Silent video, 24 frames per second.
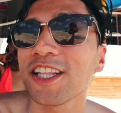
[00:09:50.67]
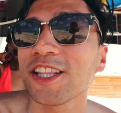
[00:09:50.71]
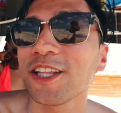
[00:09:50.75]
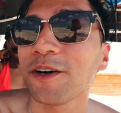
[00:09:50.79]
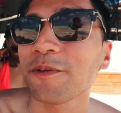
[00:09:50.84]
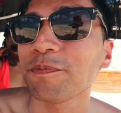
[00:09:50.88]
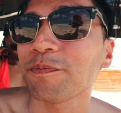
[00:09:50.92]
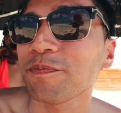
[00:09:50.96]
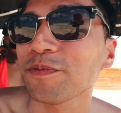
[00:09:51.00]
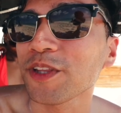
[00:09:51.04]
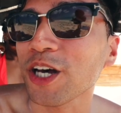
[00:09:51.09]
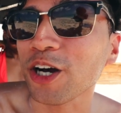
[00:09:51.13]

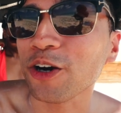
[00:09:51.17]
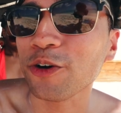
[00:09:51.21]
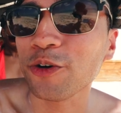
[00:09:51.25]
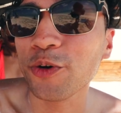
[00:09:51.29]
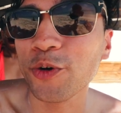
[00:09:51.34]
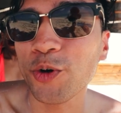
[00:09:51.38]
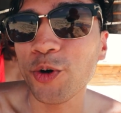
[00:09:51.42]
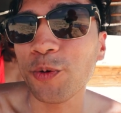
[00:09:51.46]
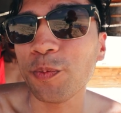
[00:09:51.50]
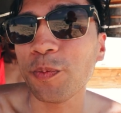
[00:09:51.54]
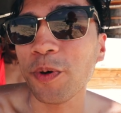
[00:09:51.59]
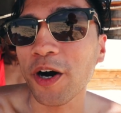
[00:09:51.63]
the
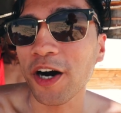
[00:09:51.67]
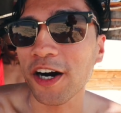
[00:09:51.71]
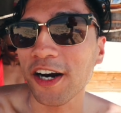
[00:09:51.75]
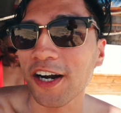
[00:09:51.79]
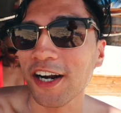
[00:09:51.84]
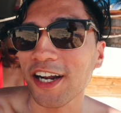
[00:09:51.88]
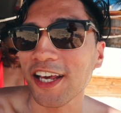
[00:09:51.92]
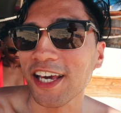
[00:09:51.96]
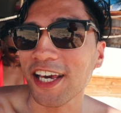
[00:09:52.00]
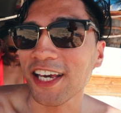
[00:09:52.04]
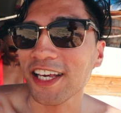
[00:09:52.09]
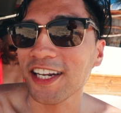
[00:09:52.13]
crew
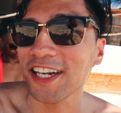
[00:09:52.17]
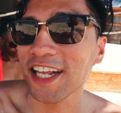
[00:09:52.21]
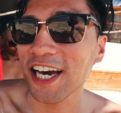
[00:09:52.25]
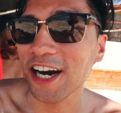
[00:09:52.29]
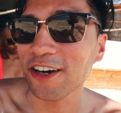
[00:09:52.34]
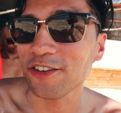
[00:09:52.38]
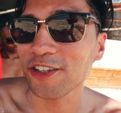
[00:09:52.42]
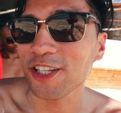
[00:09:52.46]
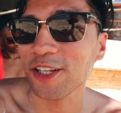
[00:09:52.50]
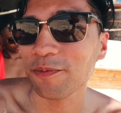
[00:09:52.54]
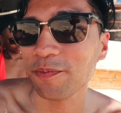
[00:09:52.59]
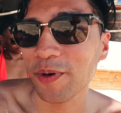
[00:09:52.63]
party
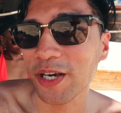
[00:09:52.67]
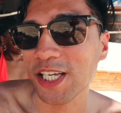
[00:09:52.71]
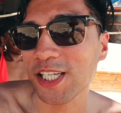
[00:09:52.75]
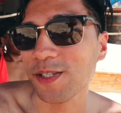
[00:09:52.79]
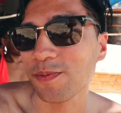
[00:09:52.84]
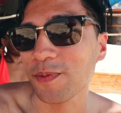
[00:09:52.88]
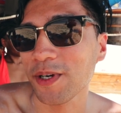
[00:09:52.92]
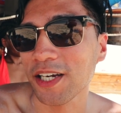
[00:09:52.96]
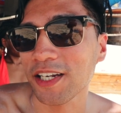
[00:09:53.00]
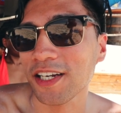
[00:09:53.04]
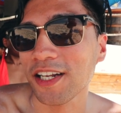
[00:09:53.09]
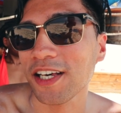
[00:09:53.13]
down in the
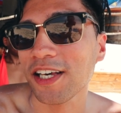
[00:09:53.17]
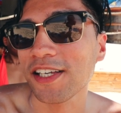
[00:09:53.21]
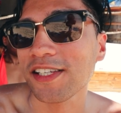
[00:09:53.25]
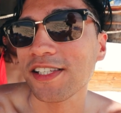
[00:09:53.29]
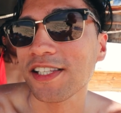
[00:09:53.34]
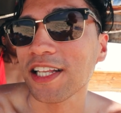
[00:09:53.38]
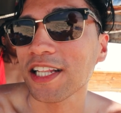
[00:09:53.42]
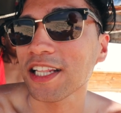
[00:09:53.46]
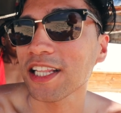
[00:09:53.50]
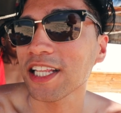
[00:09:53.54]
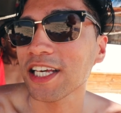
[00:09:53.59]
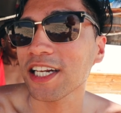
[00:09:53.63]
basement
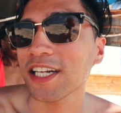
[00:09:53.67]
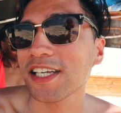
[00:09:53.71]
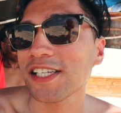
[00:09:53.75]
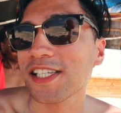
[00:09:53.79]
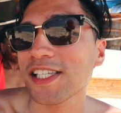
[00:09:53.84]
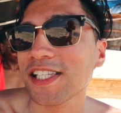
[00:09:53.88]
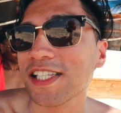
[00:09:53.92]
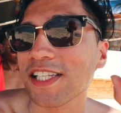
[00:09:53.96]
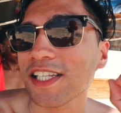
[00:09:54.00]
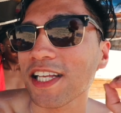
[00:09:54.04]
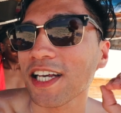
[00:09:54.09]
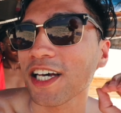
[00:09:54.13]
is the
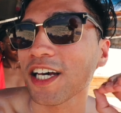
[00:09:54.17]
littest